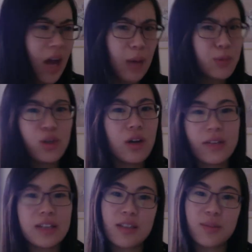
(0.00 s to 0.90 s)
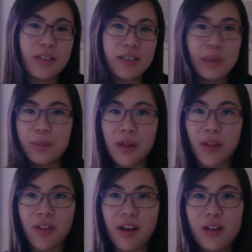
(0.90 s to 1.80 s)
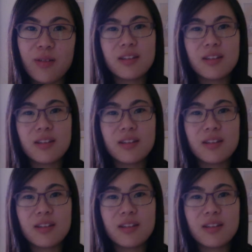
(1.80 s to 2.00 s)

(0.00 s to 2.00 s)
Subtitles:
I'm sure I've done something to my brother though.